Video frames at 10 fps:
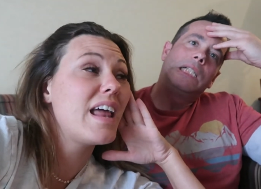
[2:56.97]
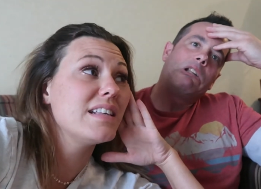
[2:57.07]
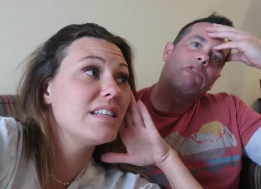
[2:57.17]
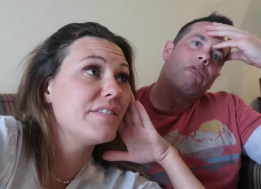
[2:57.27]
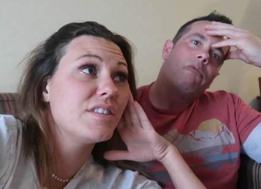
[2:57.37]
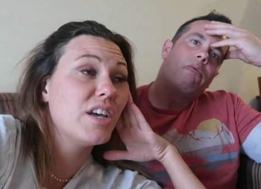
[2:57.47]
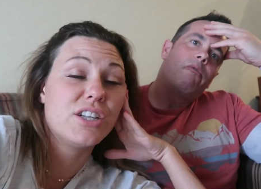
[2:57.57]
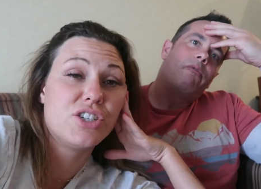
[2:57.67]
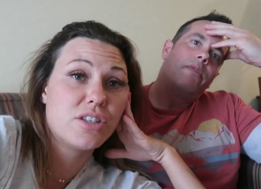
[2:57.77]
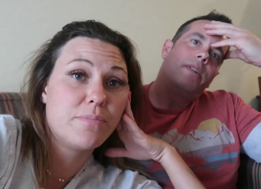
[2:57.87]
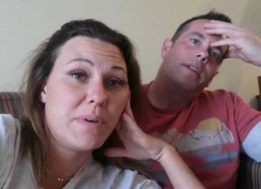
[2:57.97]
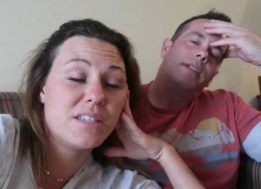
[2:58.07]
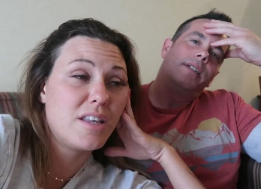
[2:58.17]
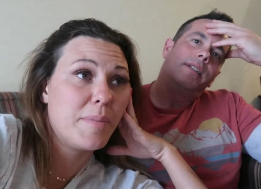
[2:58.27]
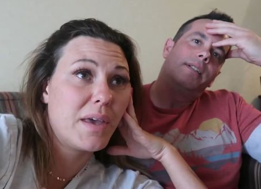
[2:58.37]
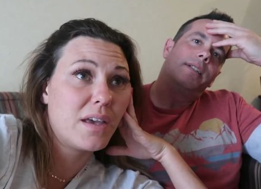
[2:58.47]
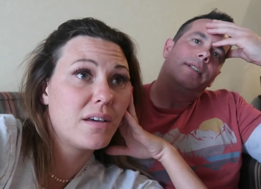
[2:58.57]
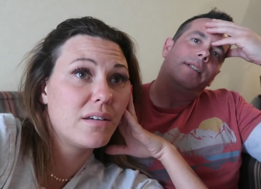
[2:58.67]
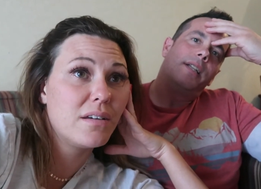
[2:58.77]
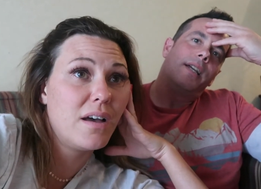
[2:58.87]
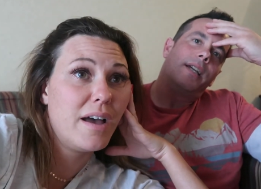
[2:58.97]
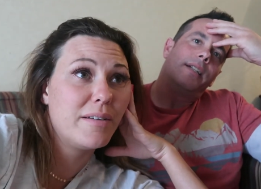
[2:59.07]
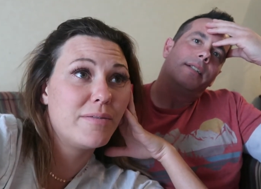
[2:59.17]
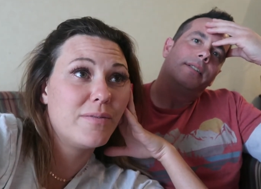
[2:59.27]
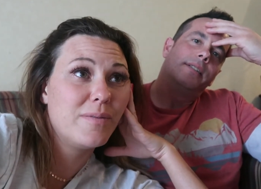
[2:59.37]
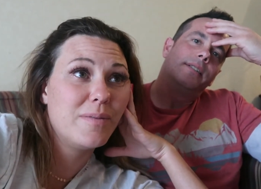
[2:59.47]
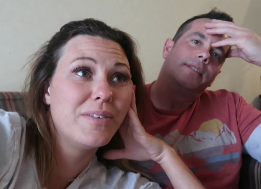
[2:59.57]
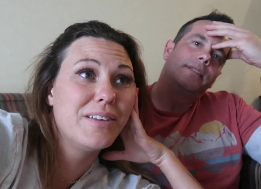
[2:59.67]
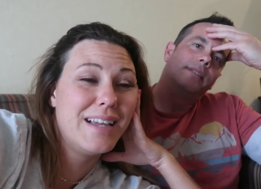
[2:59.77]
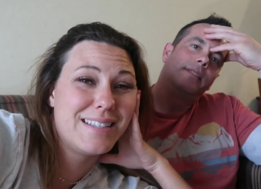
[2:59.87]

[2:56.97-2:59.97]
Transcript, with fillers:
Speaker 1: hasn't even touched my stomach. Yeah. I,